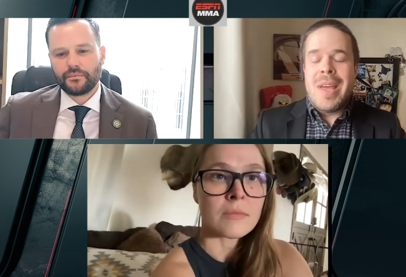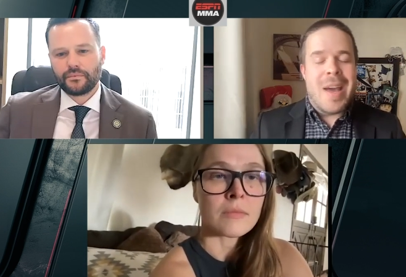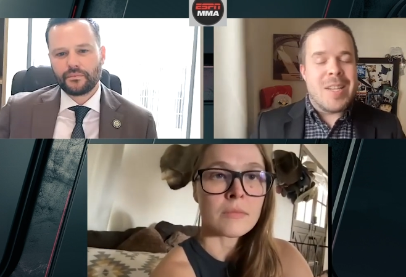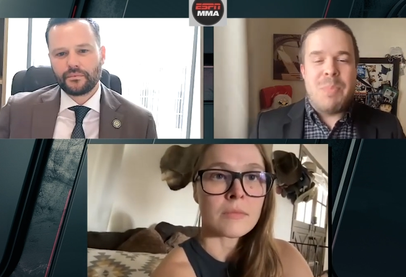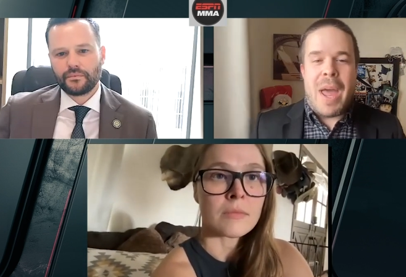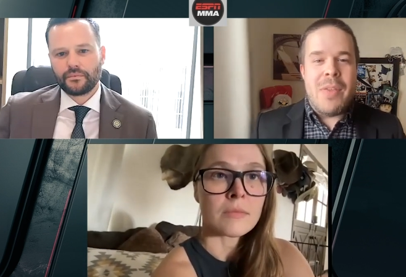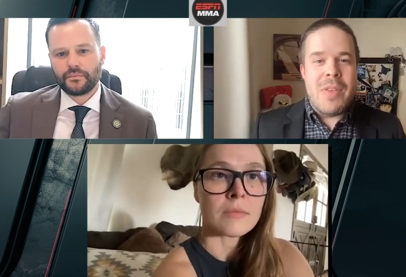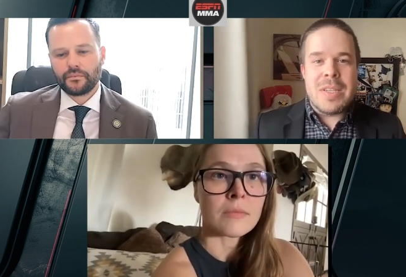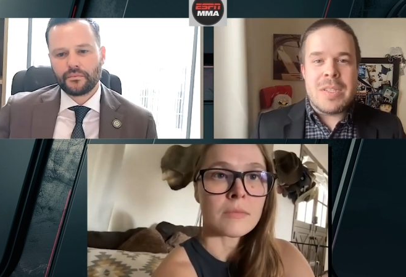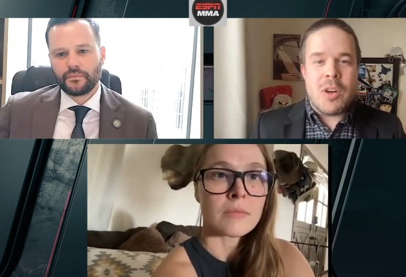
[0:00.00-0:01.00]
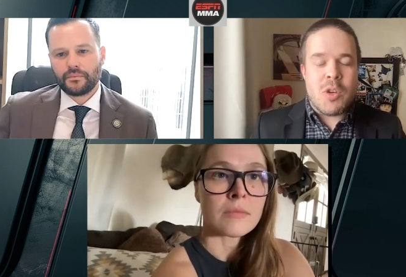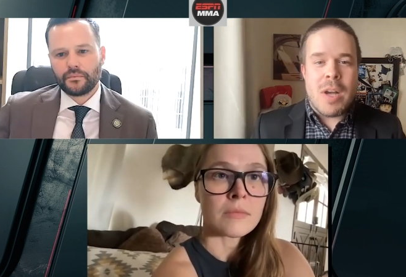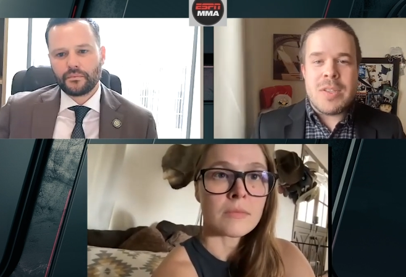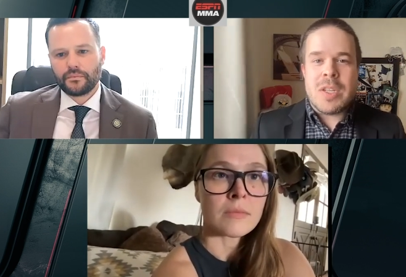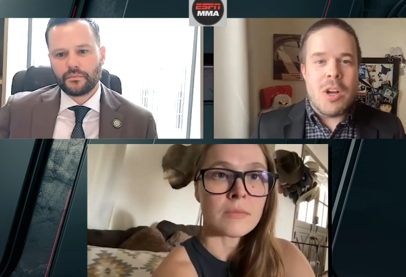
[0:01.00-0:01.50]
Speaker 1: expand this
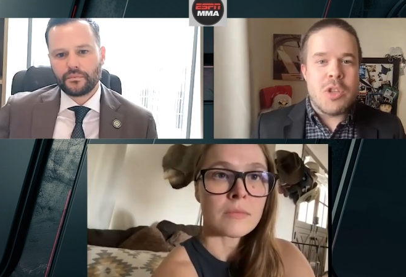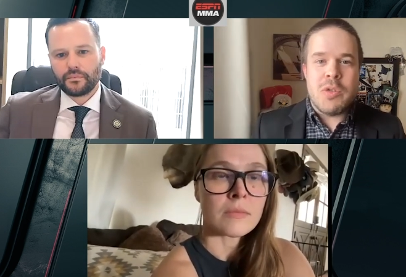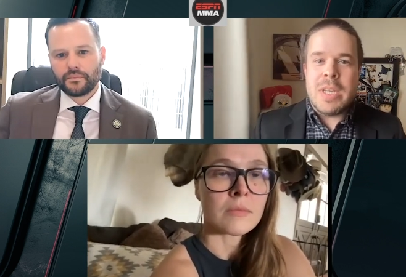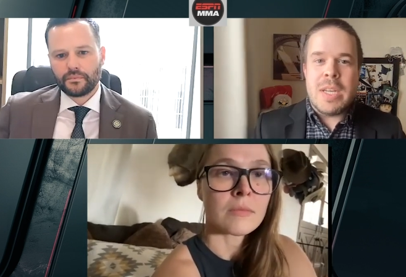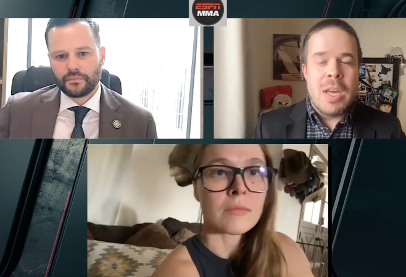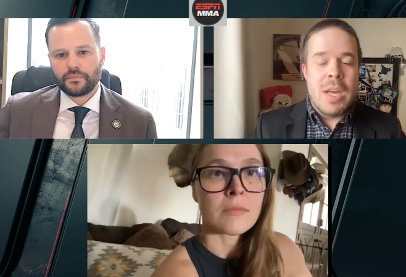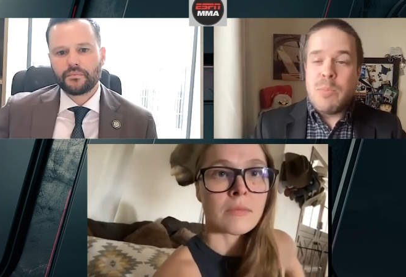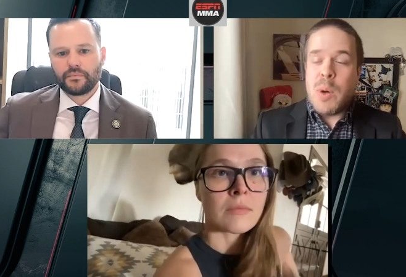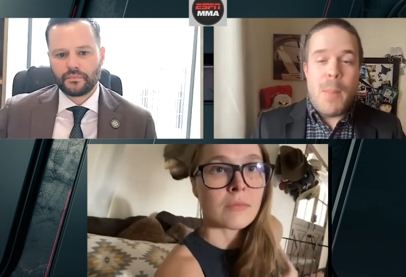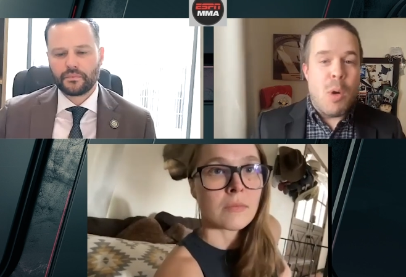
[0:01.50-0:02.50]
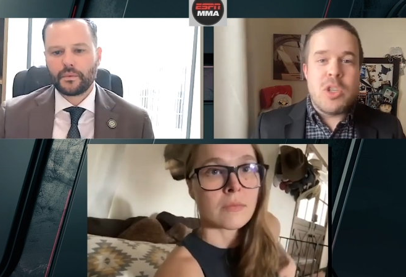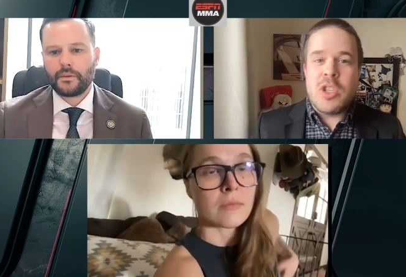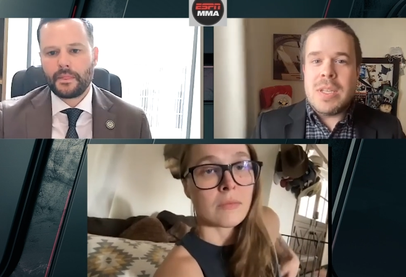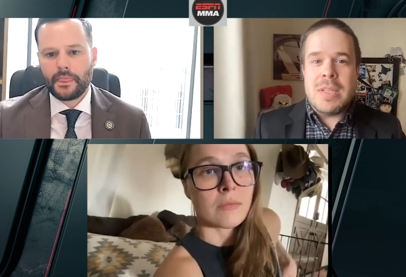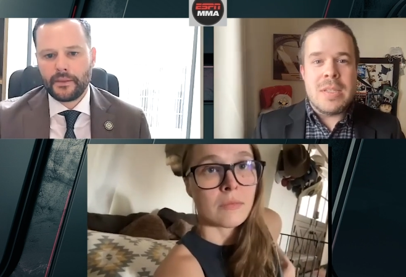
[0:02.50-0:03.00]
across the country
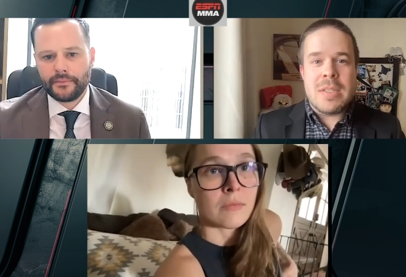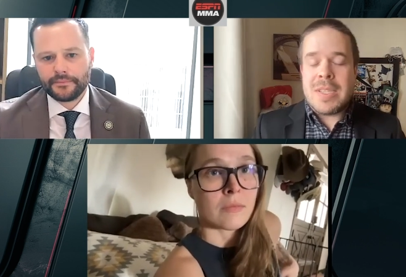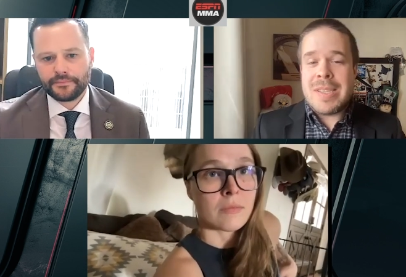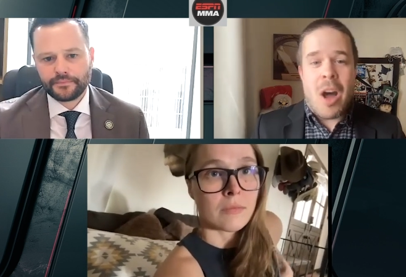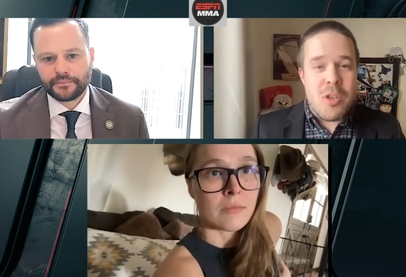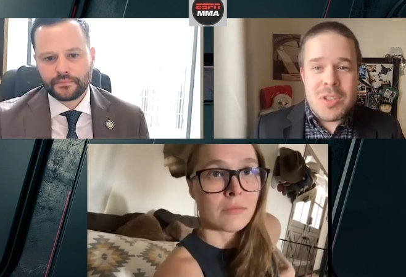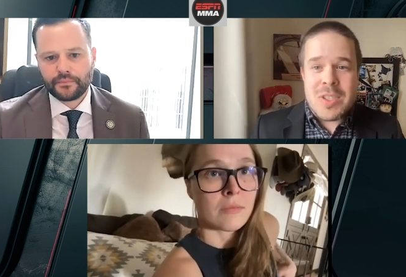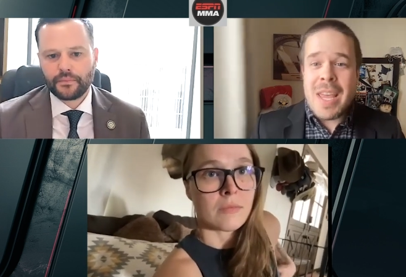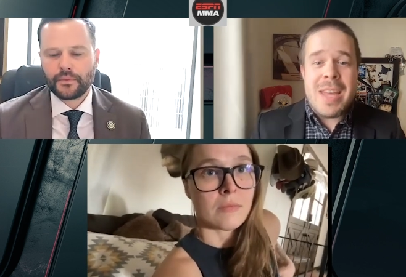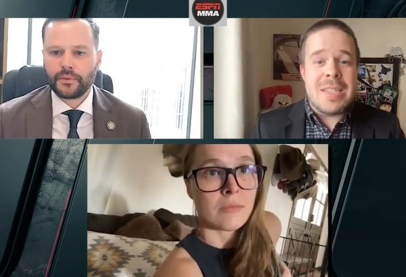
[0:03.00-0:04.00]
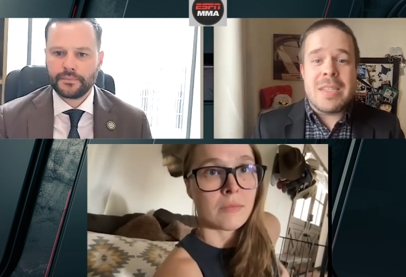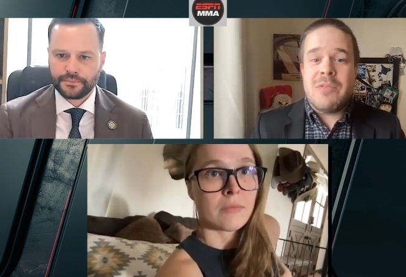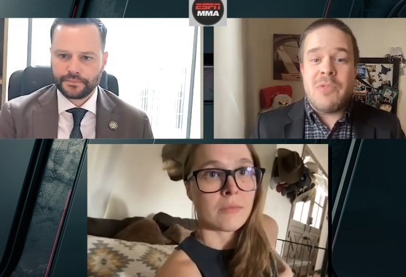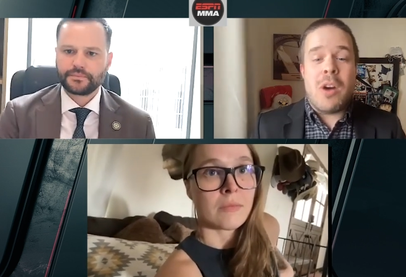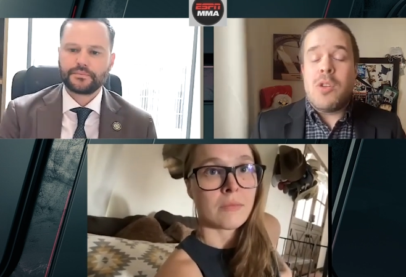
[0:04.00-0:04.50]
promotions other states
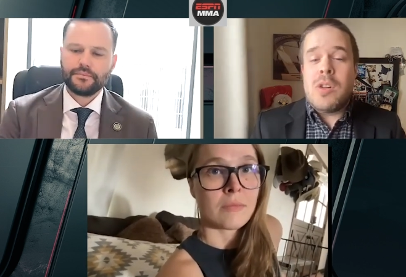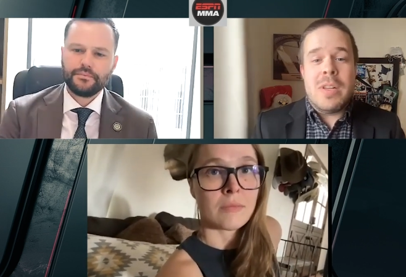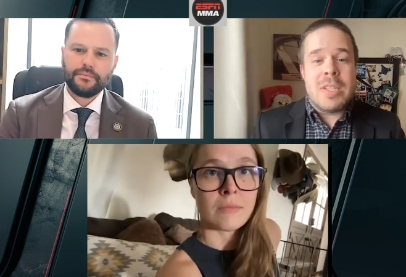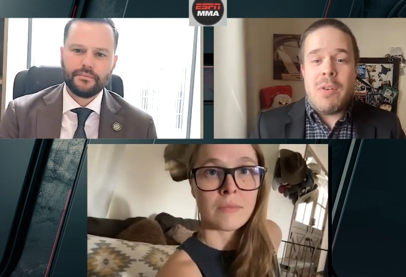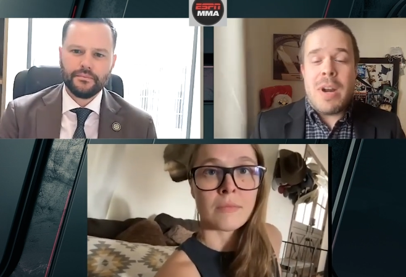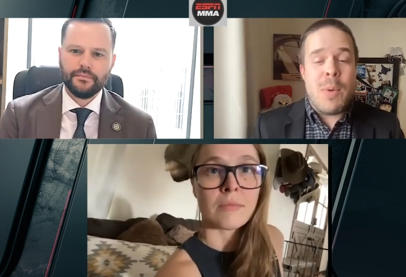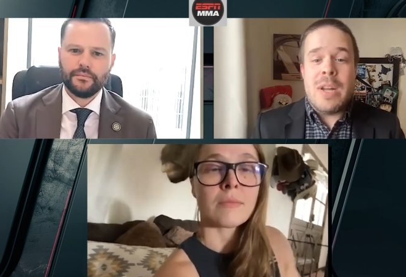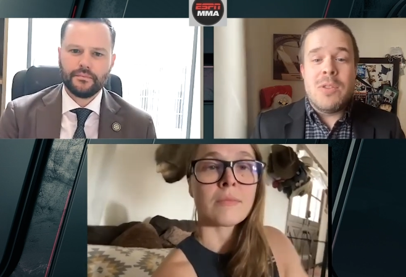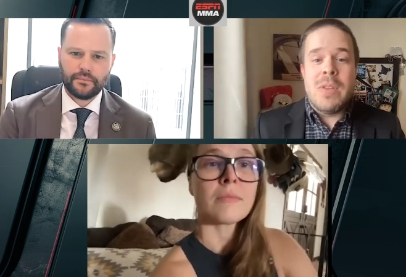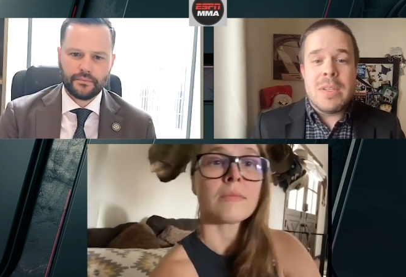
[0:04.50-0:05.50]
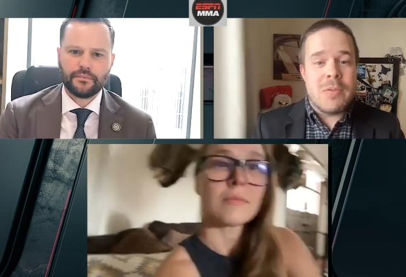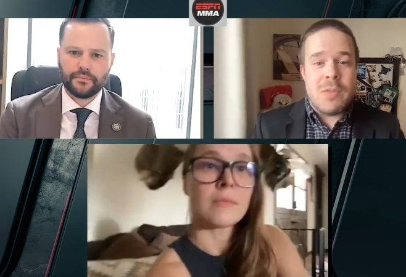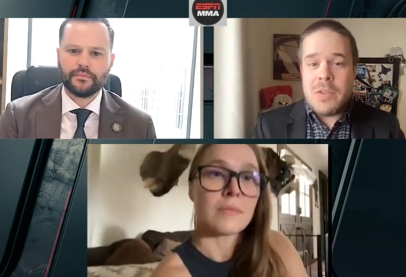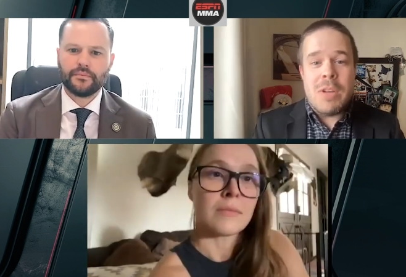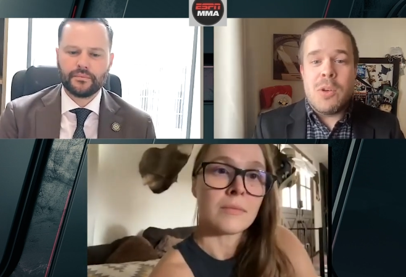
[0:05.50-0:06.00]
federal is there any way to do this
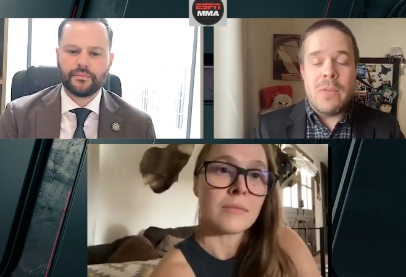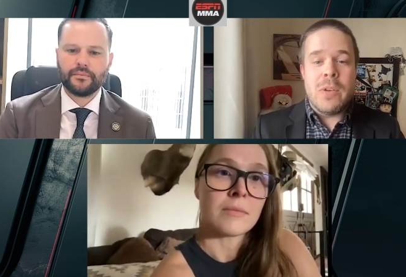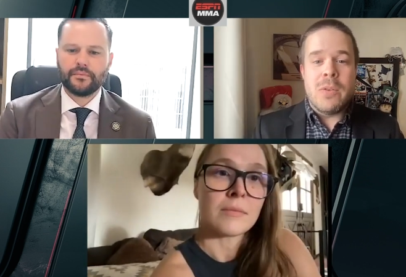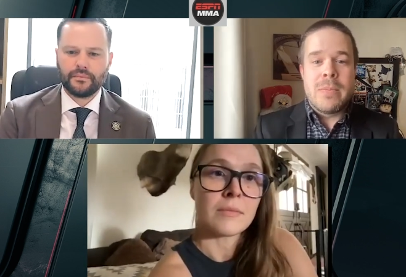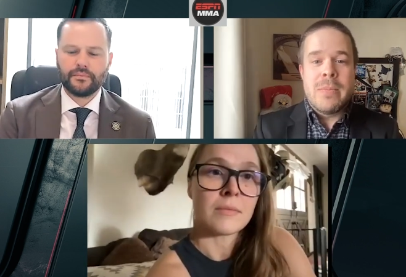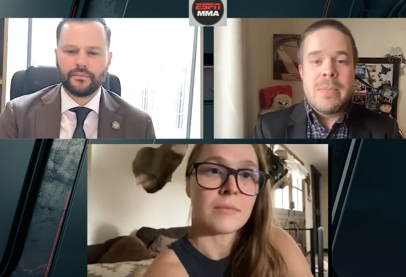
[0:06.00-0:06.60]
for, for either of you